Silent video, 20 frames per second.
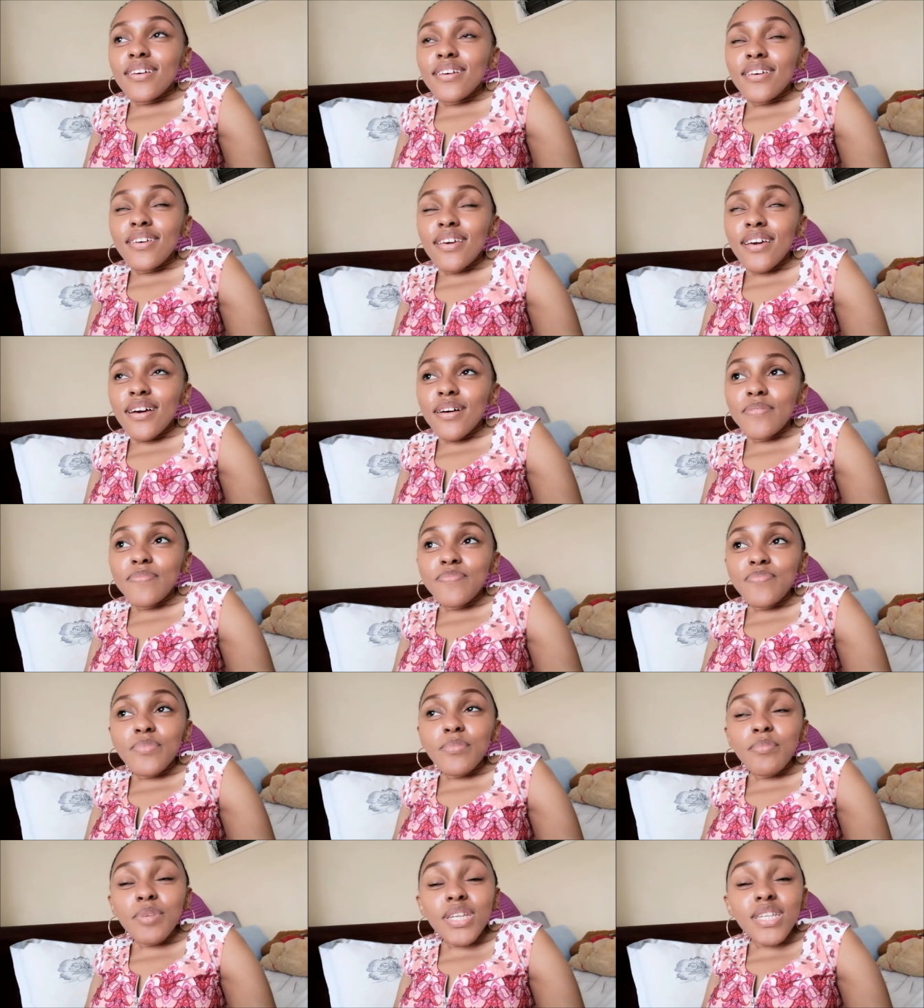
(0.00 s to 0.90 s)
yeah,
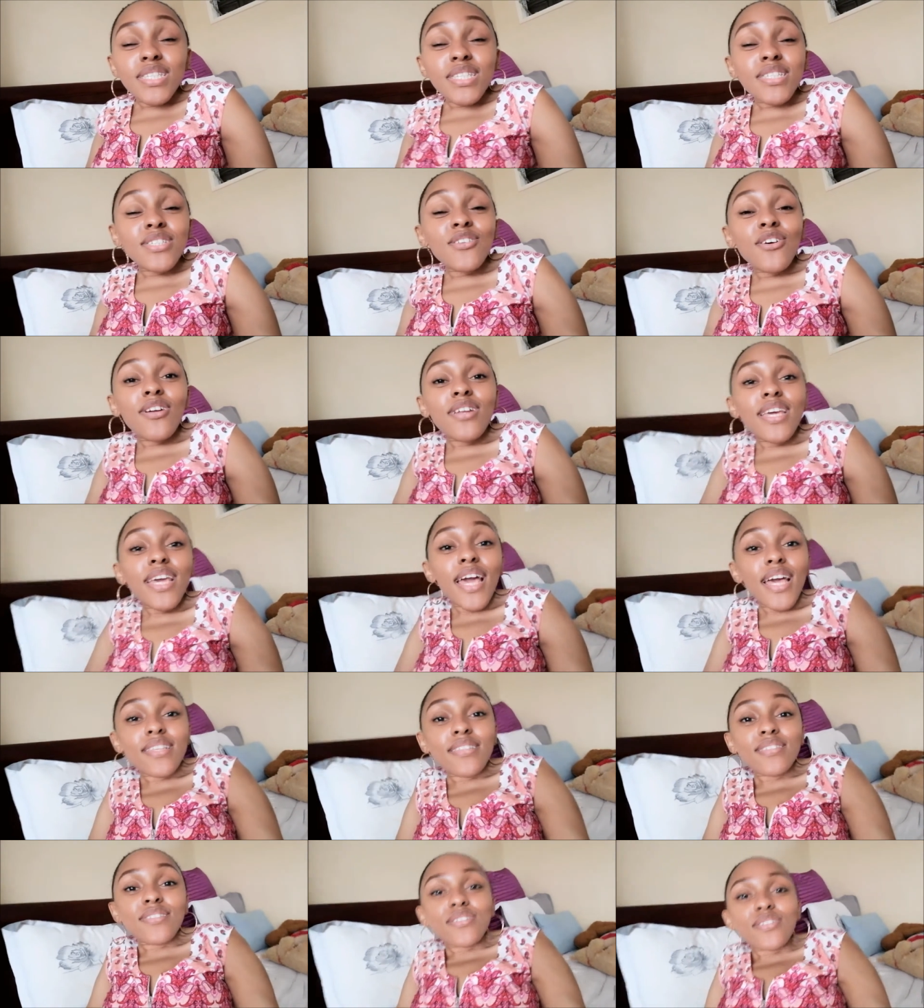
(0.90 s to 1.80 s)
but it does not
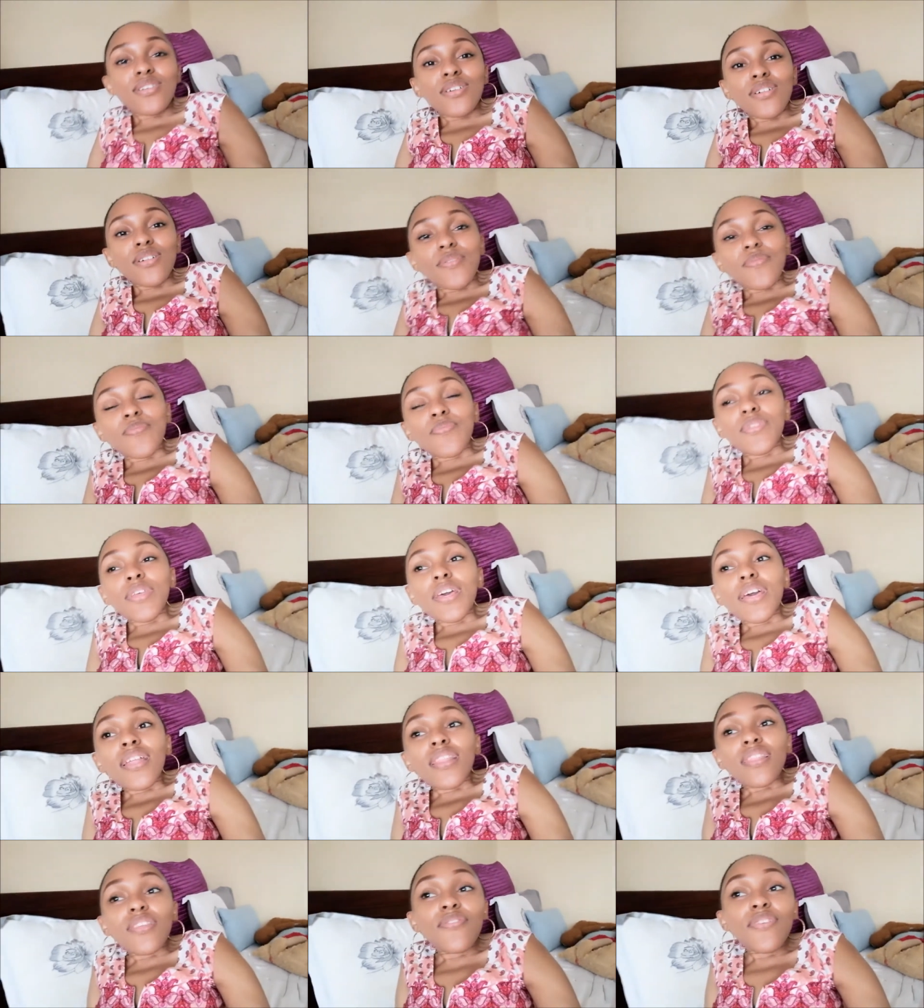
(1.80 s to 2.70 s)
cancel
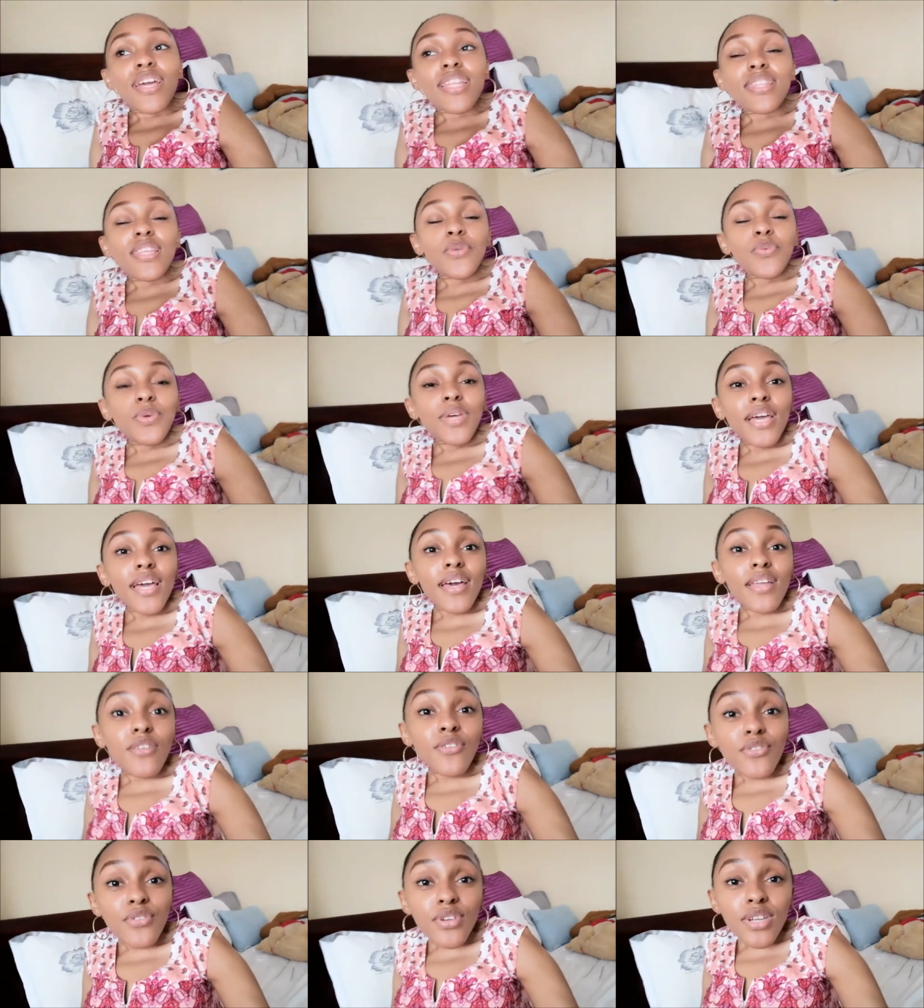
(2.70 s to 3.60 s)
the fact that we had
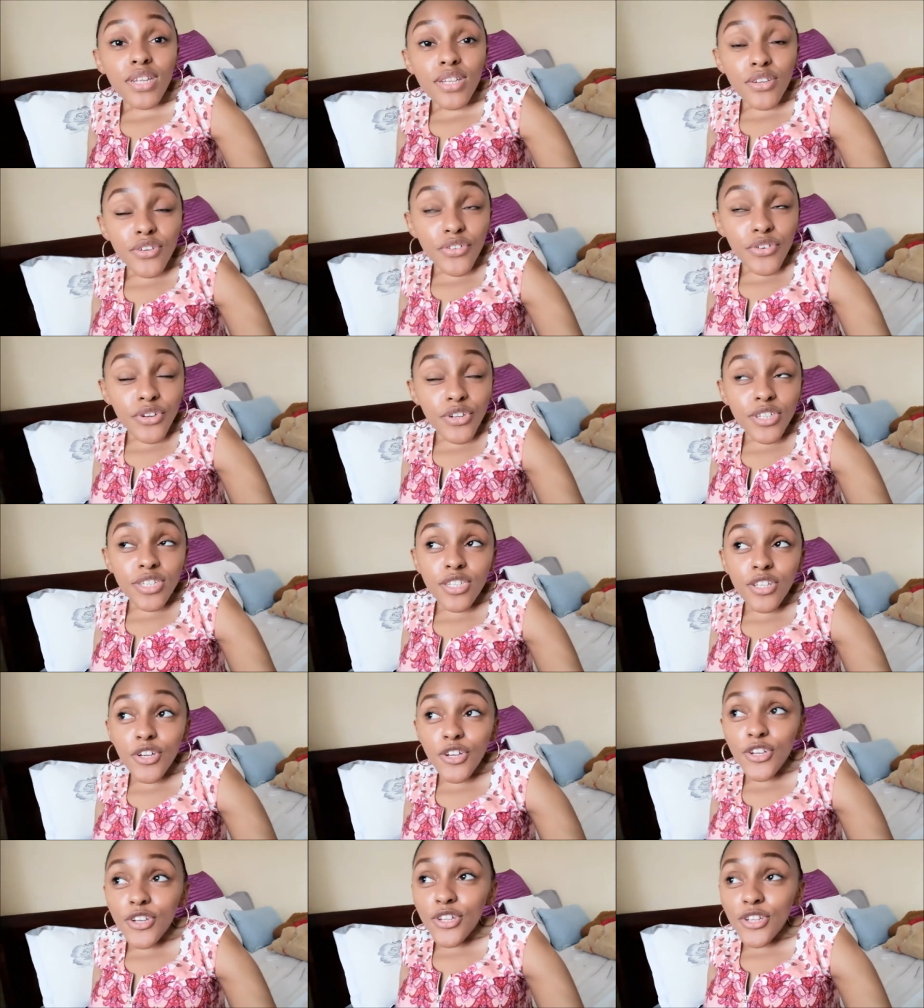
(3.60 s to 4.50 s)
a really good,
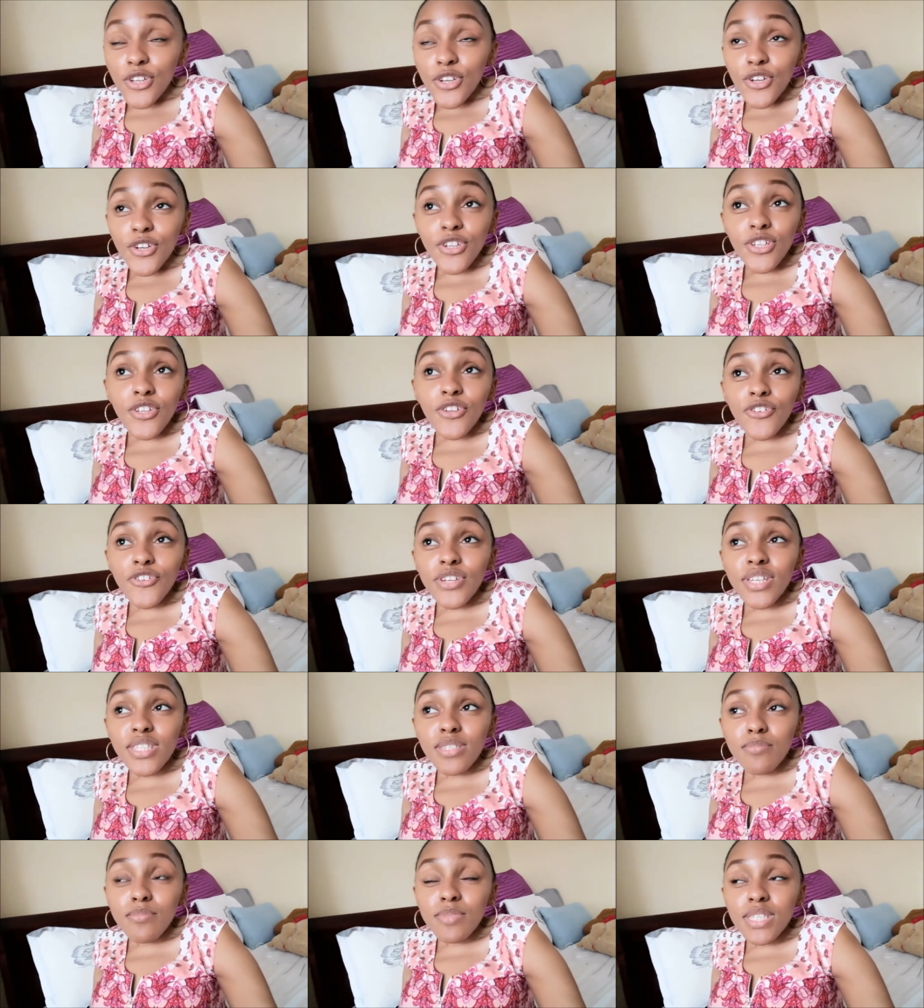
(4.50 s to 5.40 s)
good, good
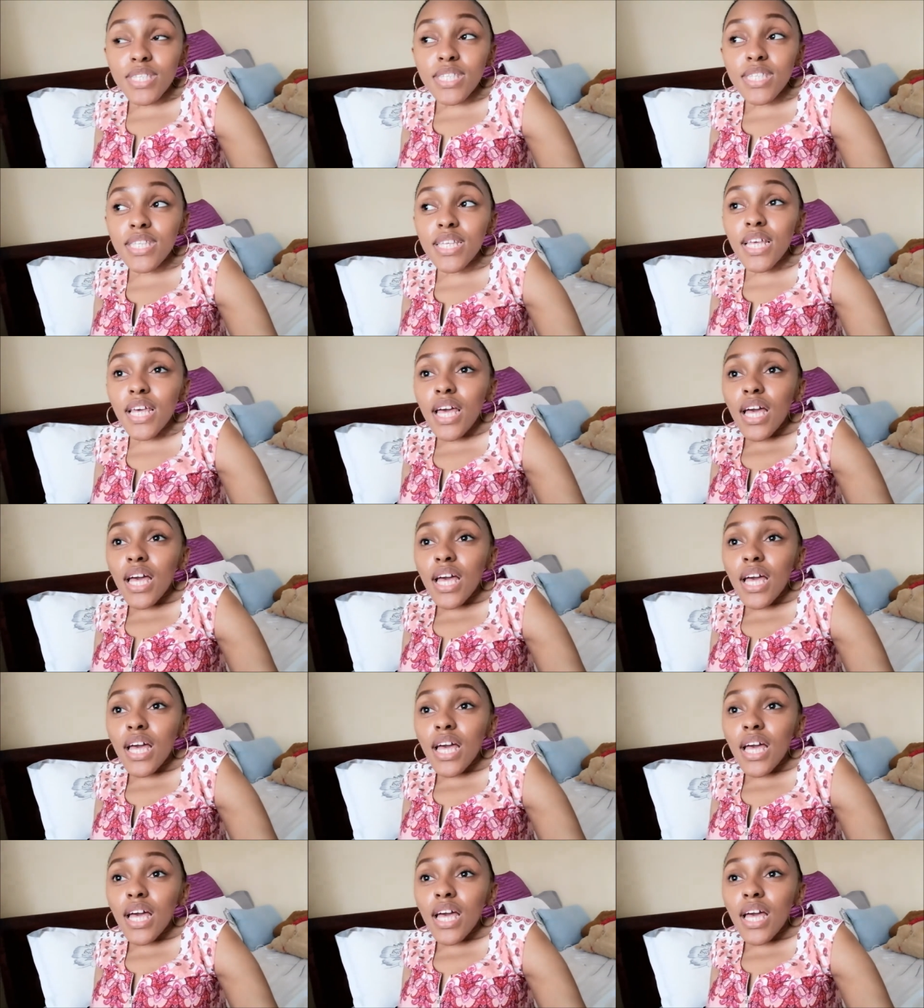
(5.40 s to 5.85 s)
Christmas,